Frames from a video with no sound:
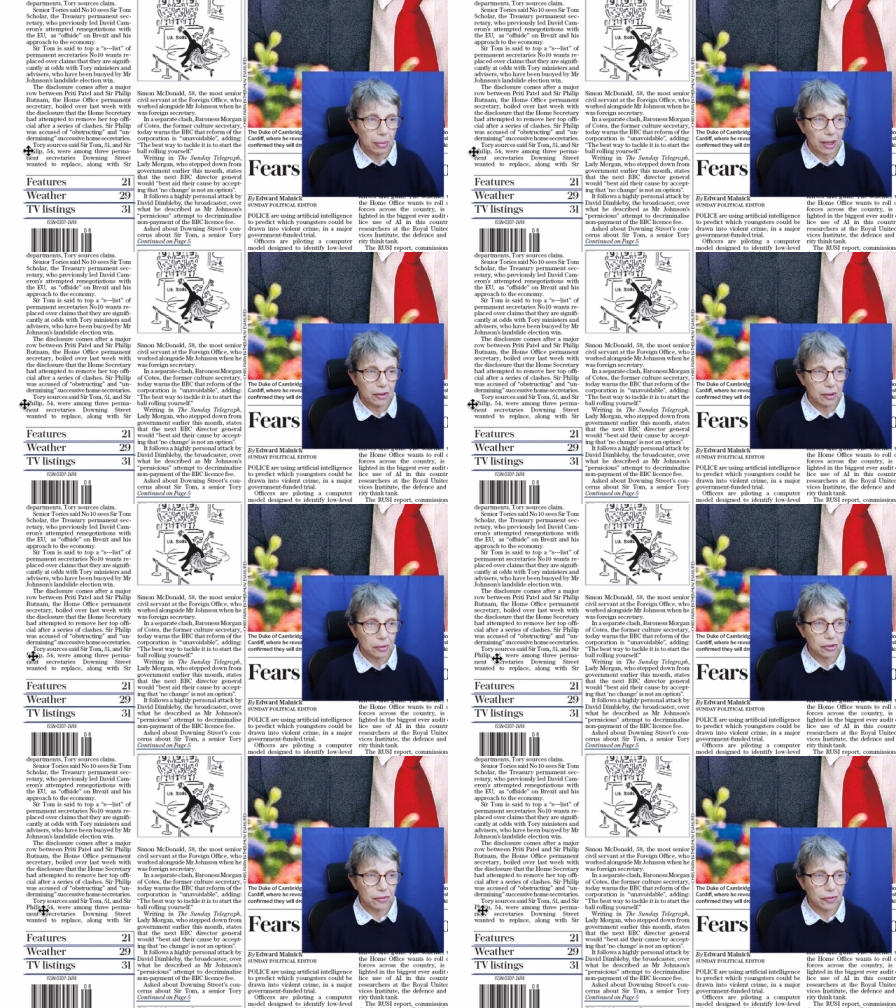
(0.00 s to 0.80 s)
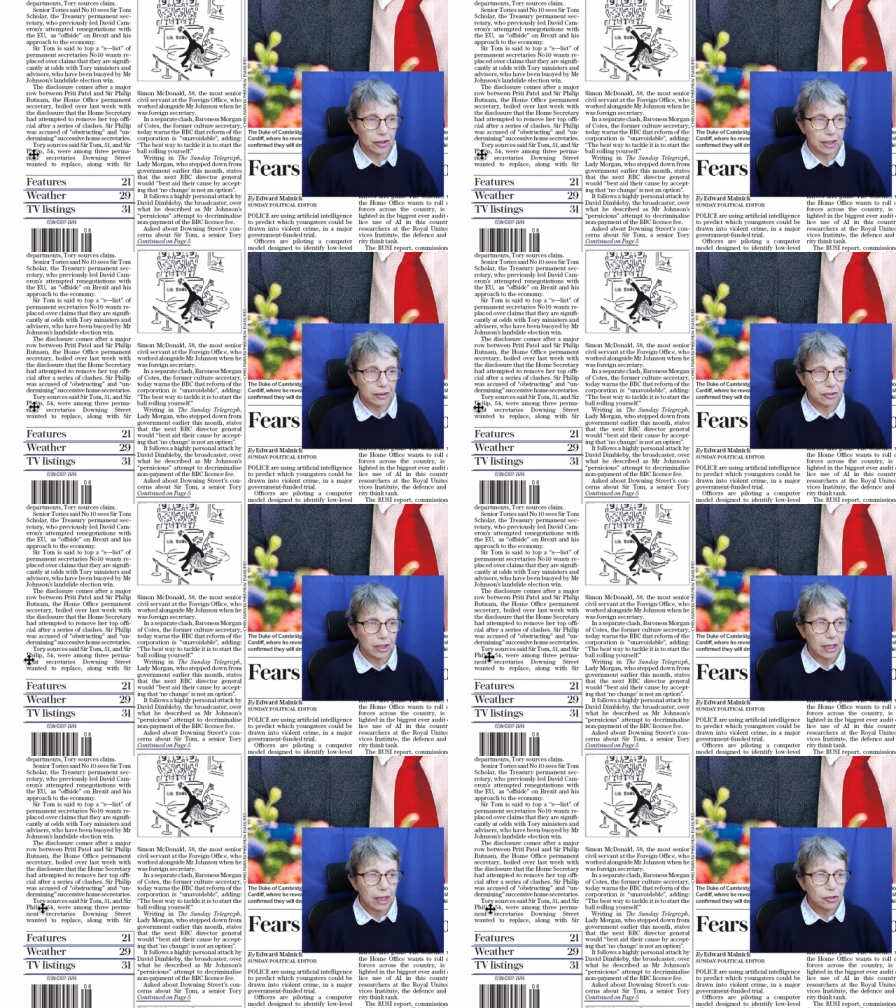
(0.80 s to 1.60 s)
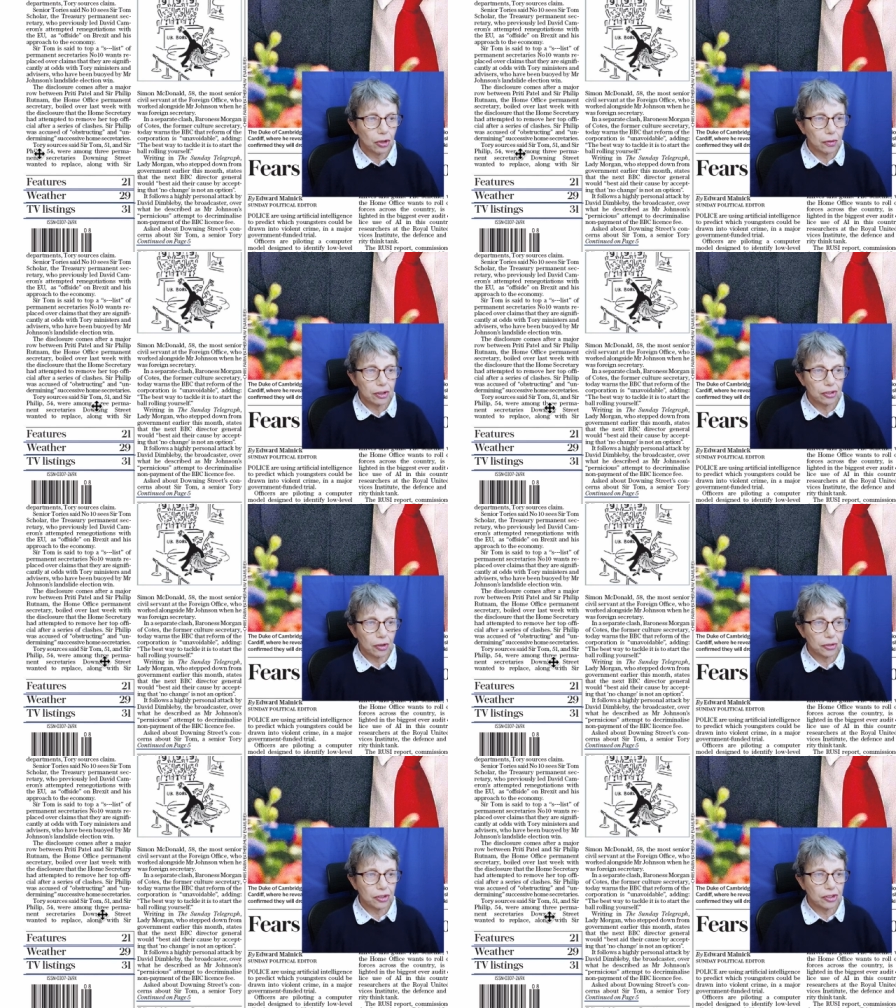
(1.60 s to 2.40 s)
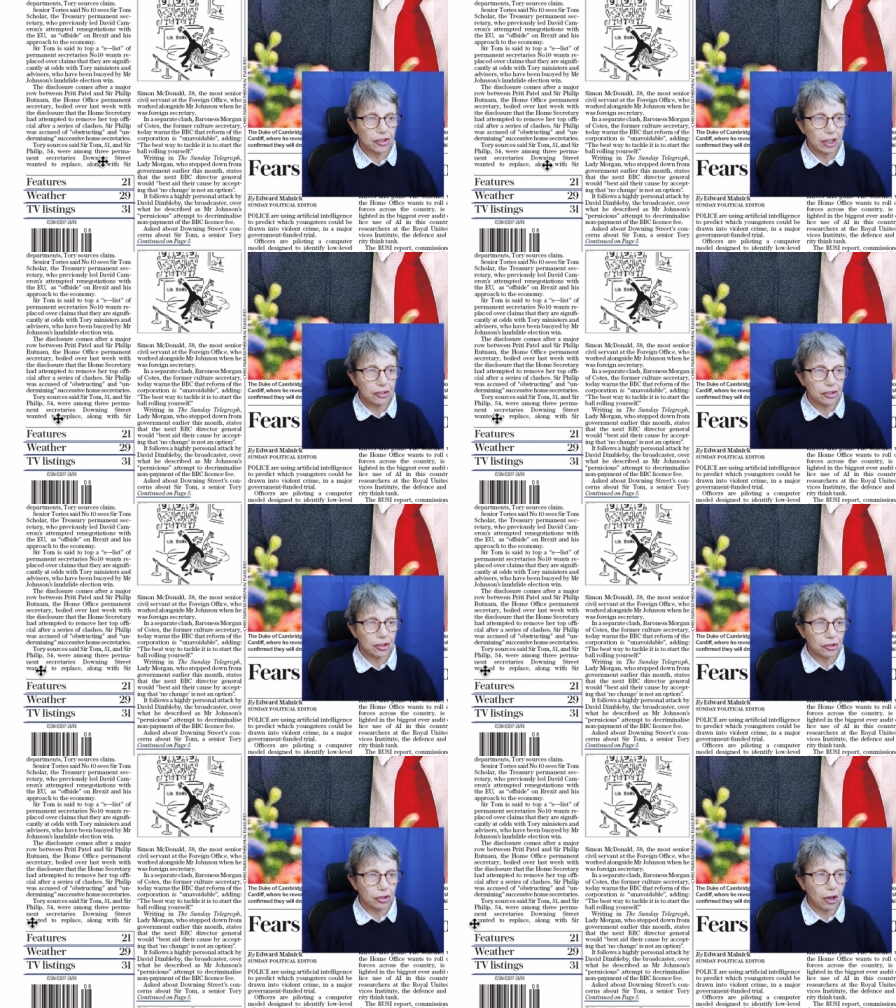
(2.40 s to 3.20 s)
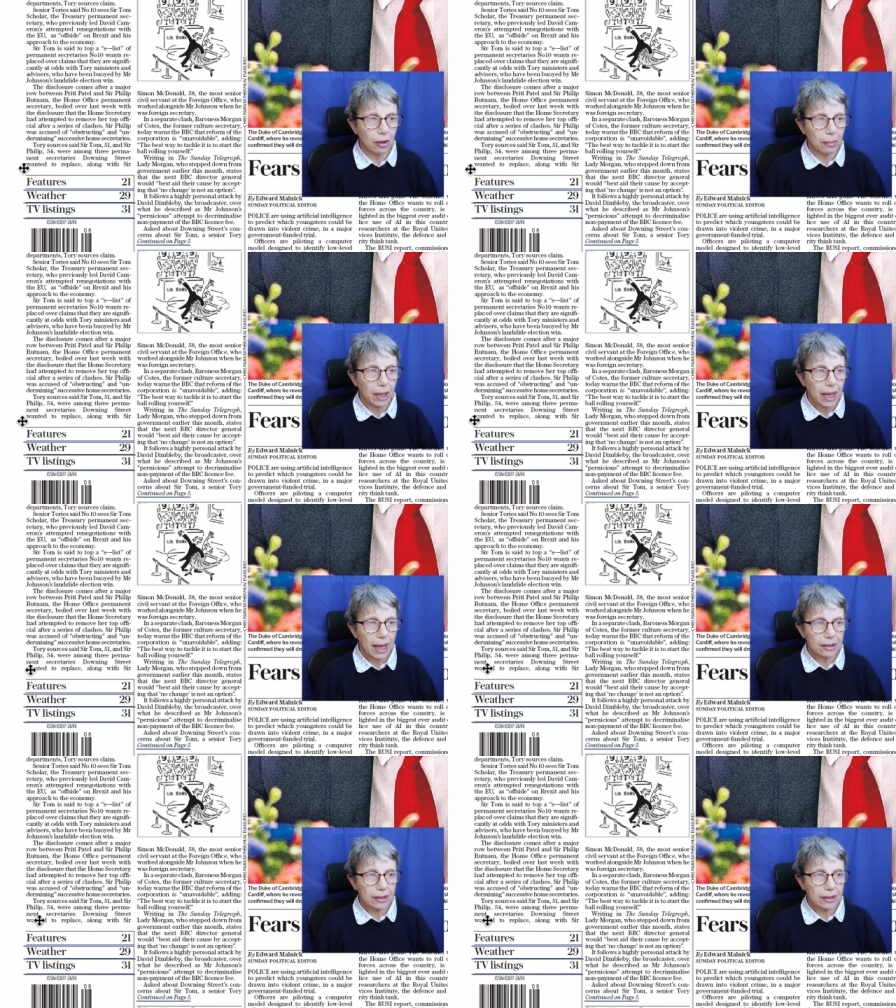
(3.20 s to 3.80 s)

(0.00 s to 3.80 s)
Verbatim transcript: by the looks of things. Tory sources said Sir Tom